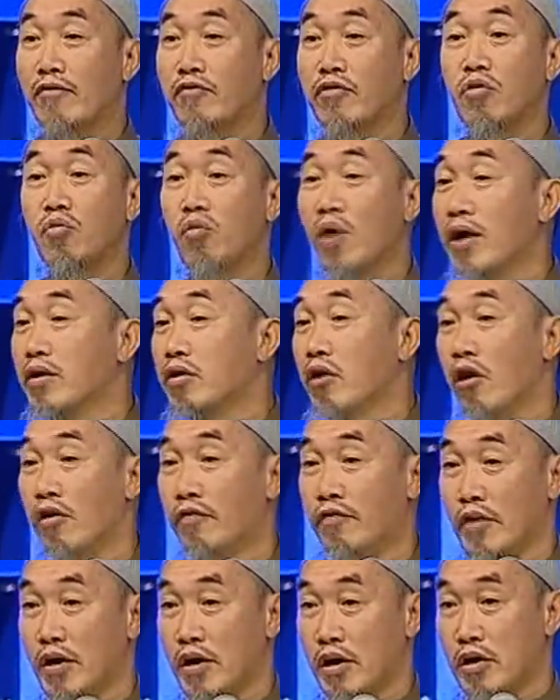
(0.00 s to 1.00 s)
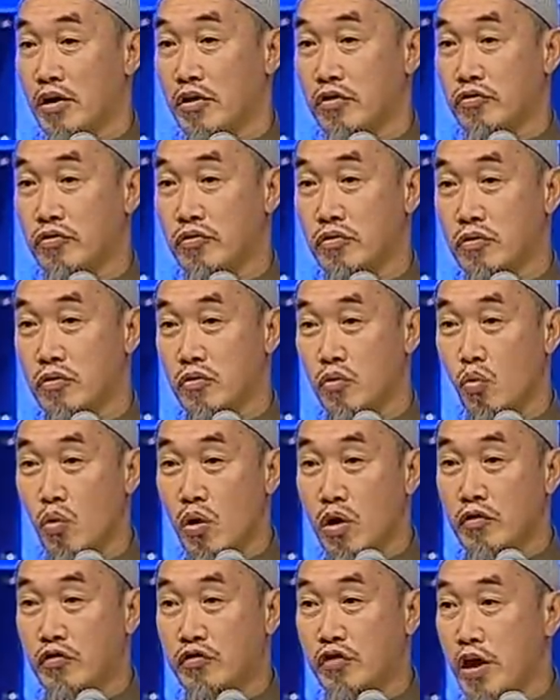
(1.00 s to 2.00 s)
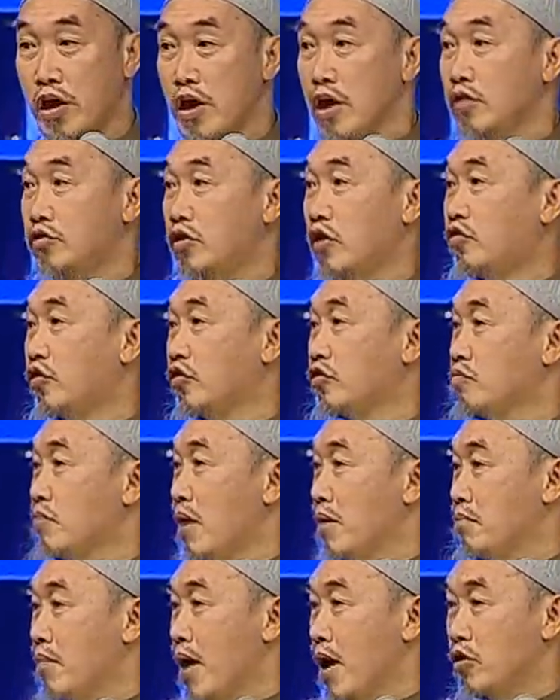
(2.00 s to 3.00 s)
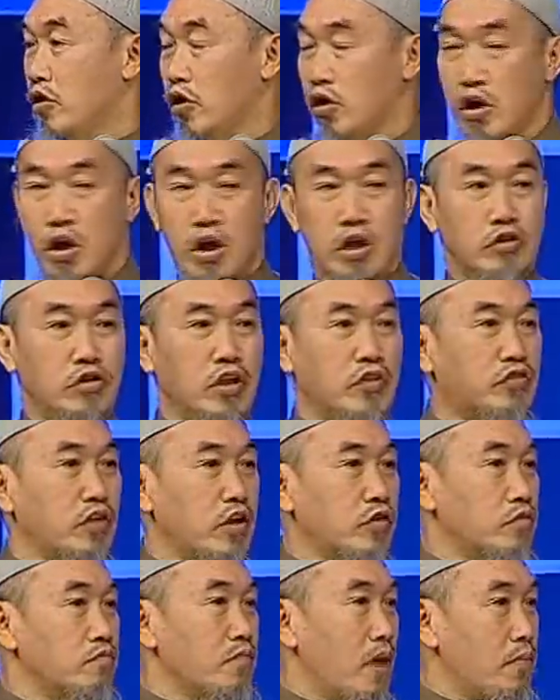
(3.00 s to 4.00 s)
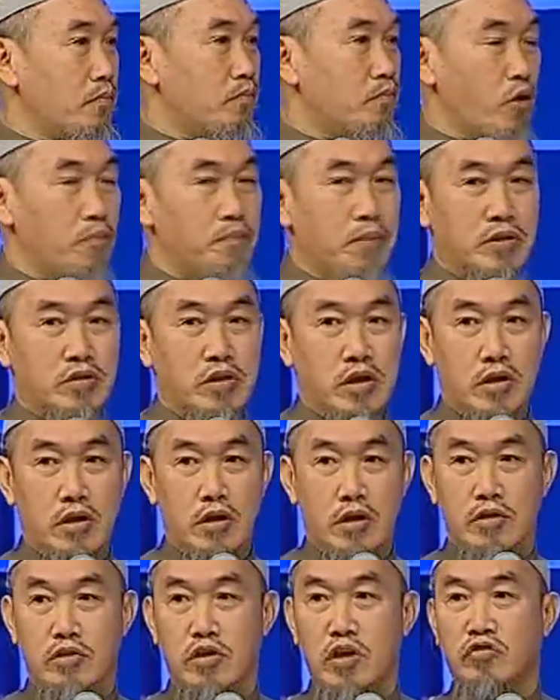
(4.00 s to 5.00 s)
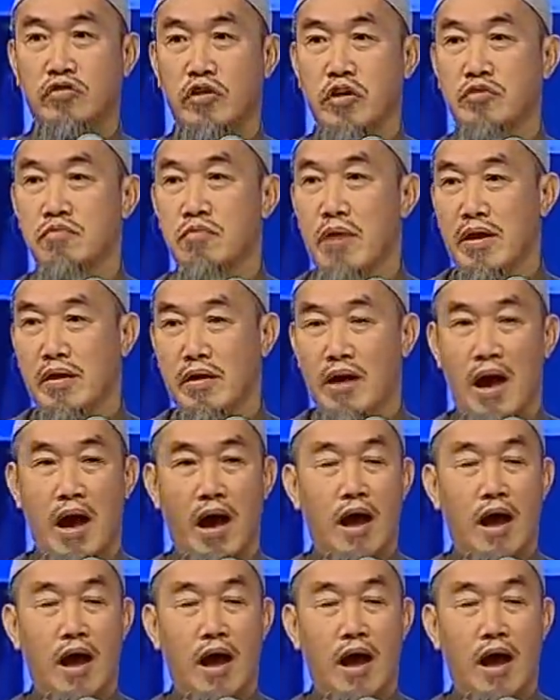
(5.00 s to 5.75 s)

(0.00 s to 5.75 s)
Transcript: every one of us will say this is my money this is my property this is my